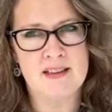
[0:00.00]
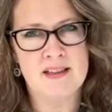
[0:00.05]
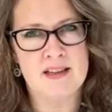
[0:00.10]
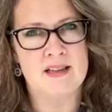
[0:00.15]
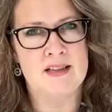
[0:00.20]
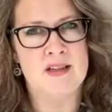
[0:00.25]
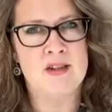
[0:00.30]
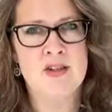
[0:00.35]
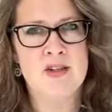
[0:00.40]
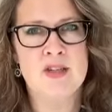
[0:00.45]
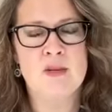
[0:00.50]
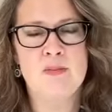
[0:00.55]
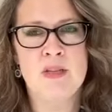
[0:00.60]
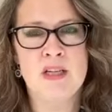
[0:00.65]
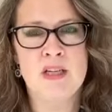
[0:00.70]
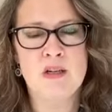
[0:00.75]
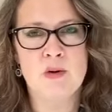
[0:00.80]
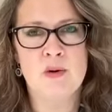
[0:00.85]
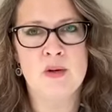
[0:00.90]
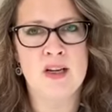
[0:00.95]
Is there
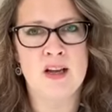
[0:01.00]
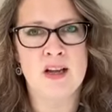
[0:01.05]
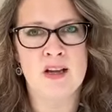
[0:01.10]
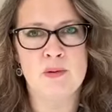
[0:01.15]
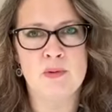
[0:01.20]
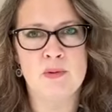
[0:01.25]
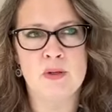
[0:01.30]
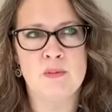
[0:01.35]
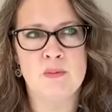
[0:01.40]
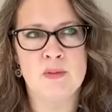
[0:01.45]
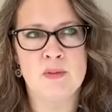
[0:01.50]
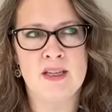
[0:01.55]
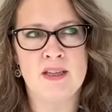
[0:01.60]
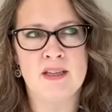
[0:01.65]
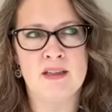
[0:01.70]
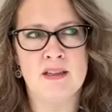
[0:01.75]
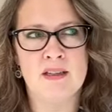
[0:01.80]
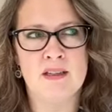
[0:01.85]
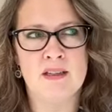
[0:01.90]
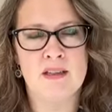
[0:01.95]
something going on with
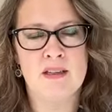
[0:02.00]
me?